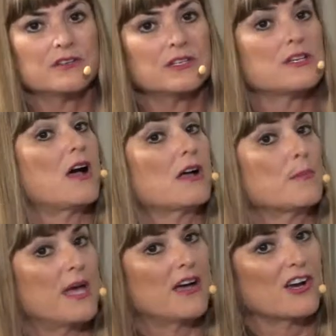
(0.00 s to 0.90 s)
to talk
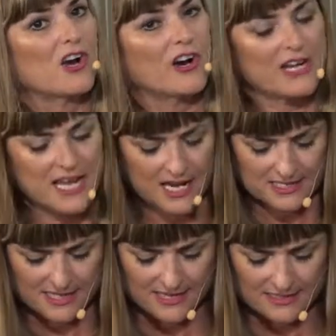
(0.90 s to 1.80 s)
about cardiac
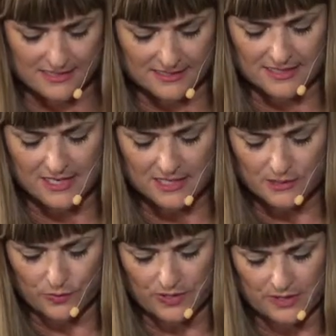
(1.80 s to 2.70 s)

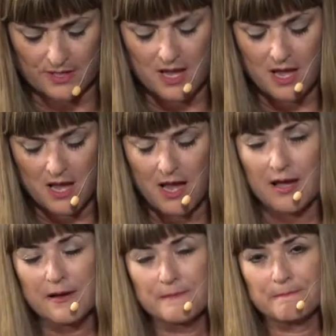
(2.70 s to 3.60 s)
toxicities with
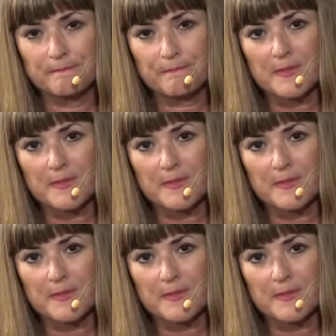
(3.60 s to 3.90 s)
oncology